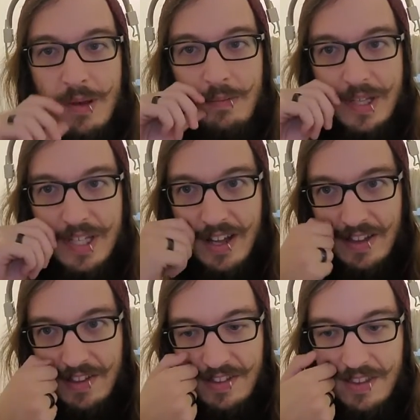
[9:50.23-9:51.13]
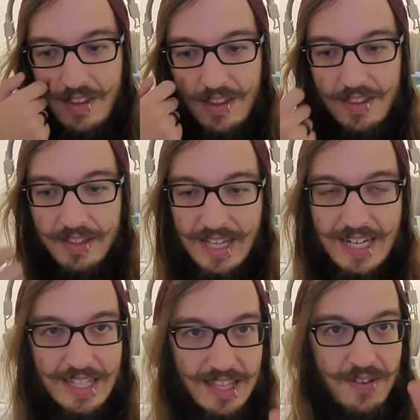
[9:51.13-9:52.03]
because the
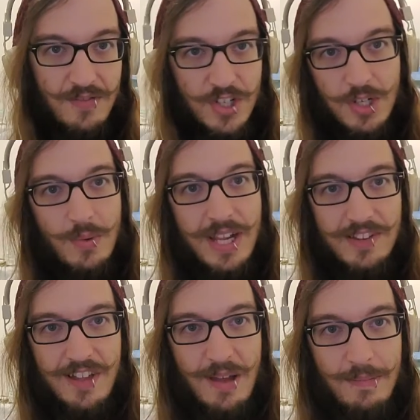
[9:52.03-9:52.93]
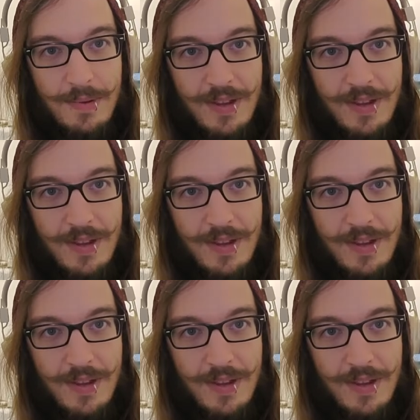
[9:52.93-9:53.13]
lady that Vision wakes up